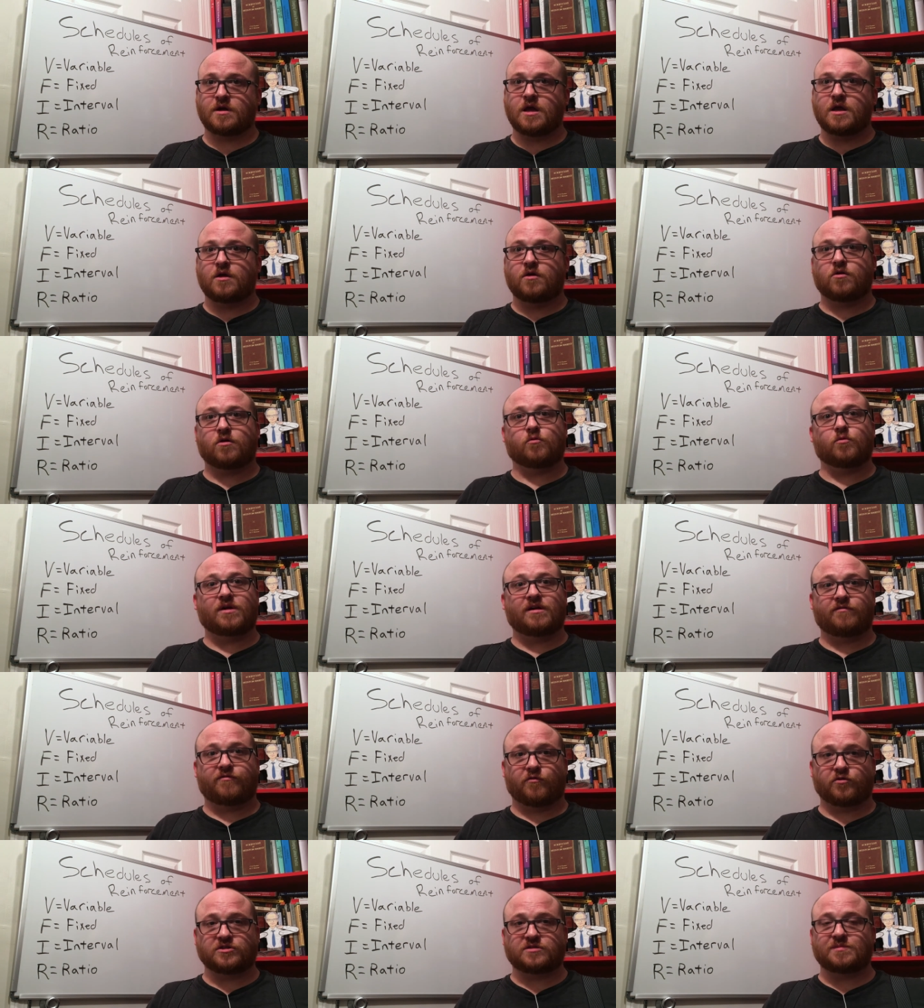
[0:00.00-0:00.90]
or
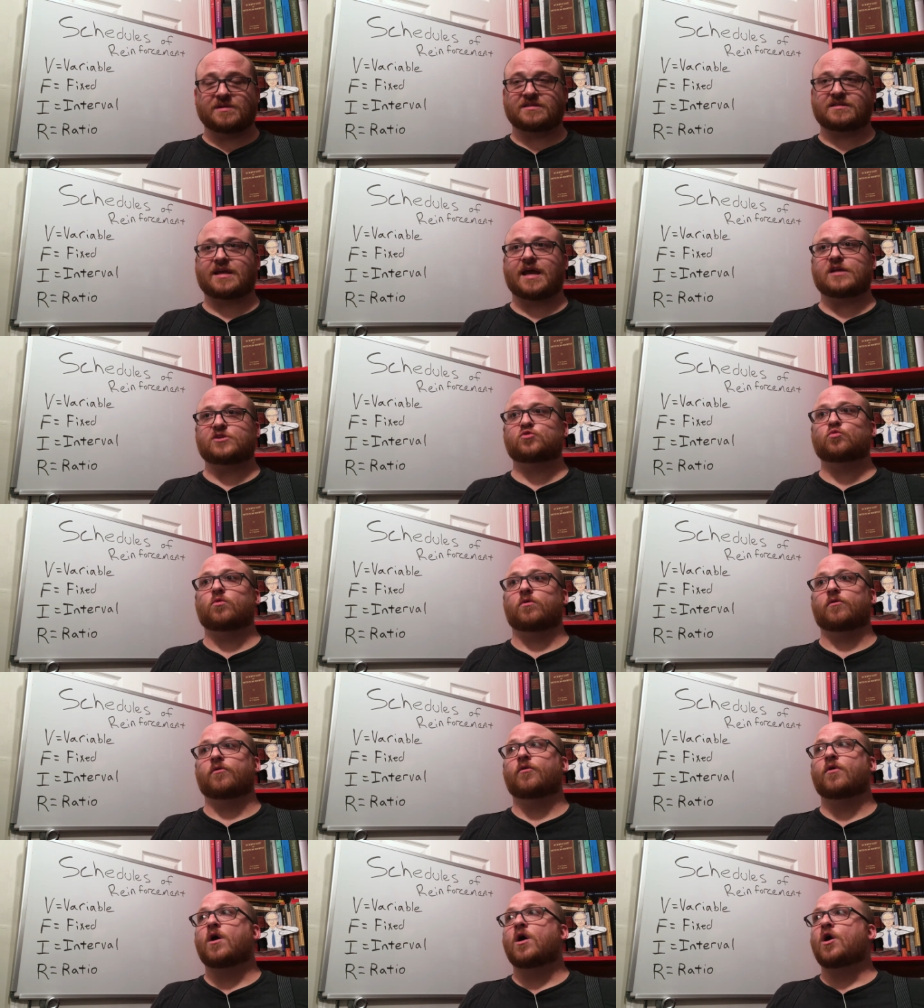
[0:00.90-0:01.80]
reinforcement
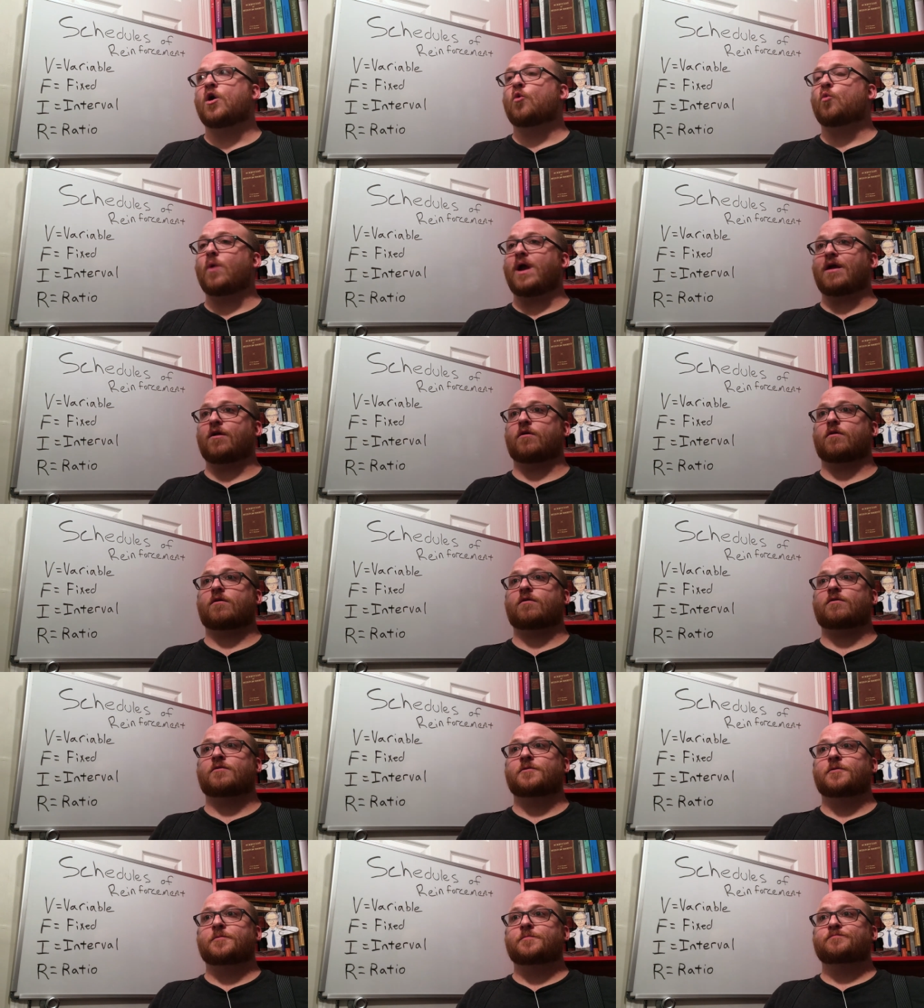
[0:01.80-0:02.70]
schedule,
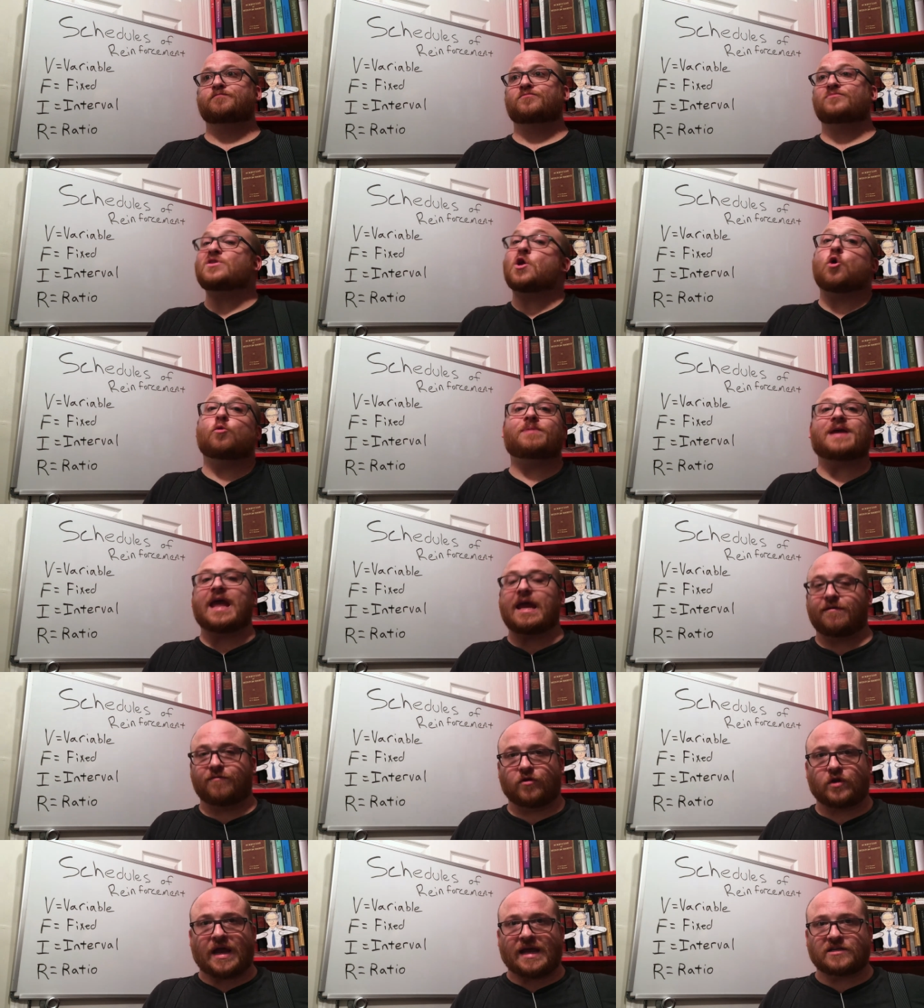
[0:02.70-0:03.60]
where no
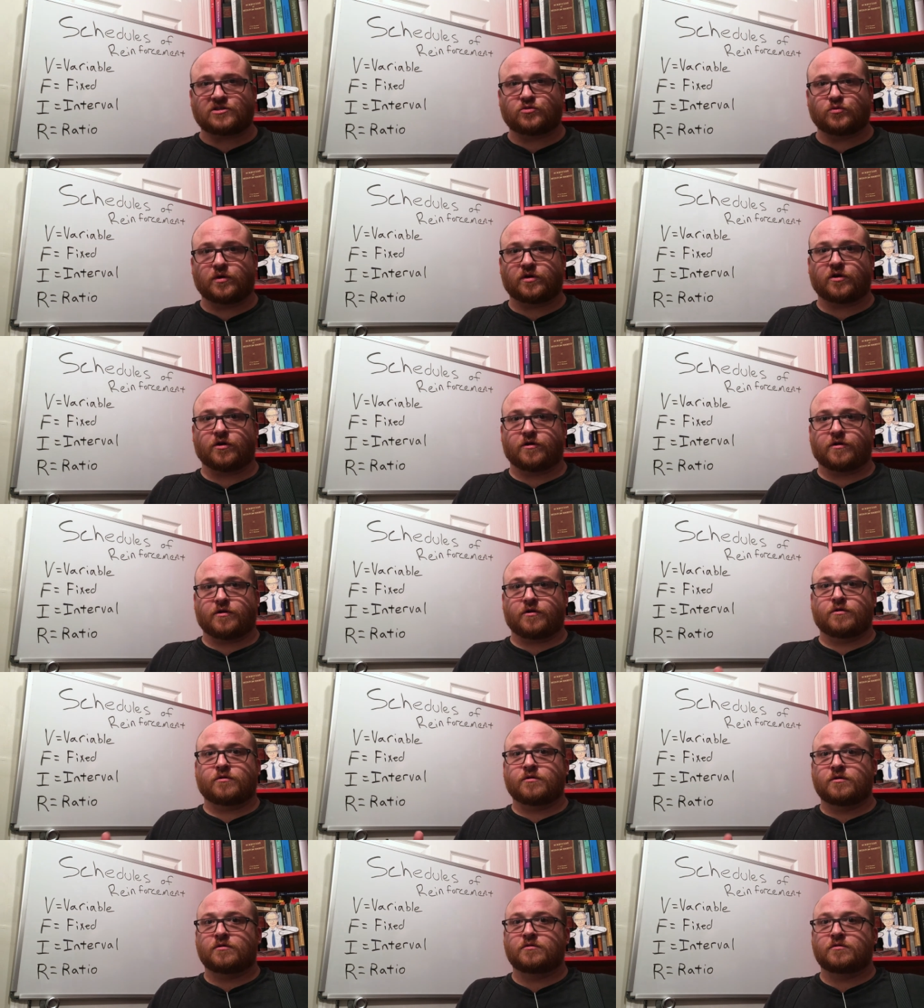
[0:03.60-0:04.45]
behavior has to occur.